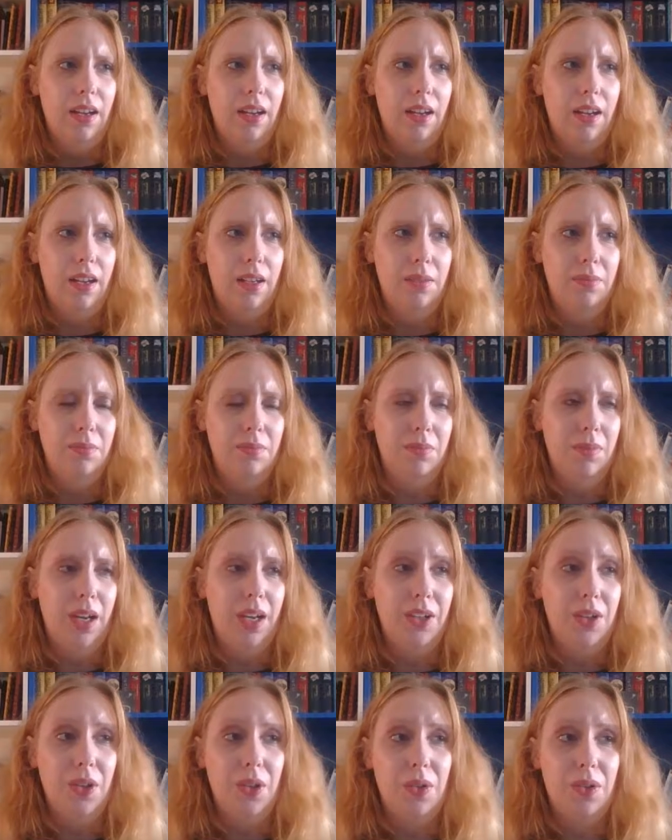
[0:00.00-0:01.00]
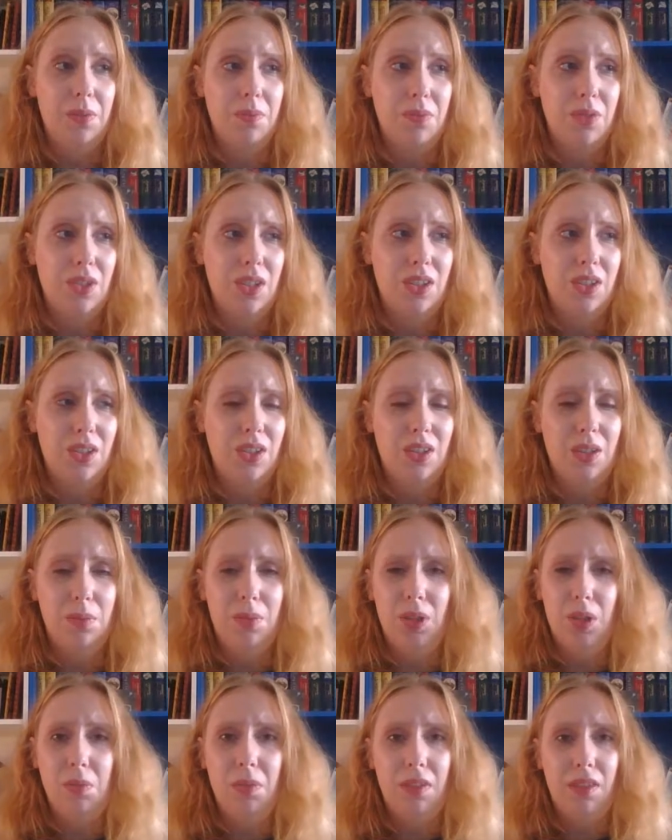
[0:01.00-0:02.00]
I don't know, just some
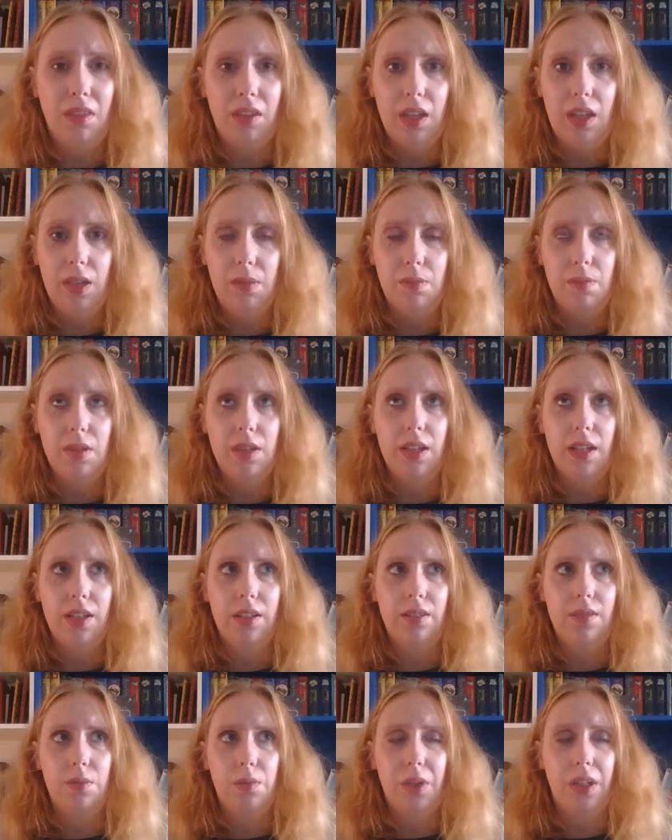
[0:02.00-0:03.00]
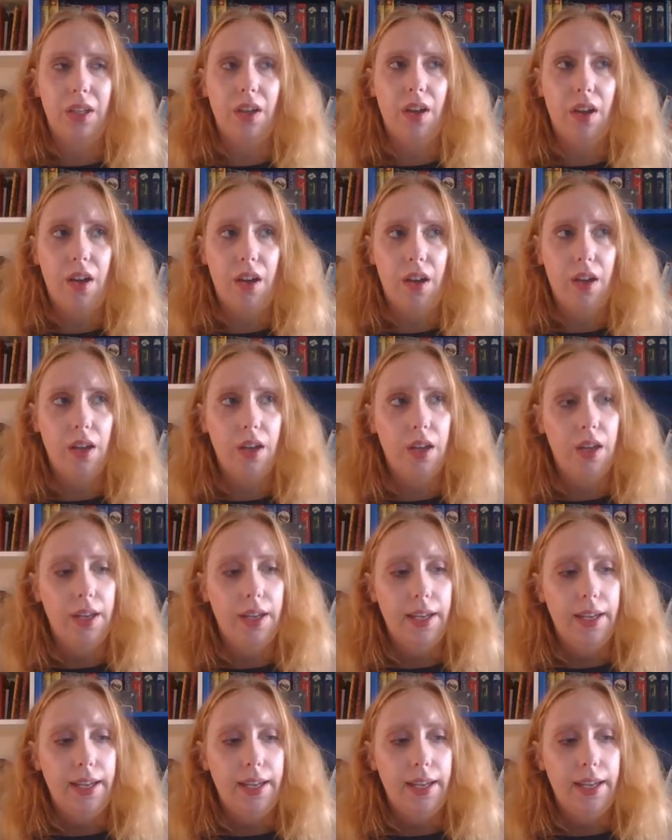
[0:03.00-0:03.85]
human themes that recur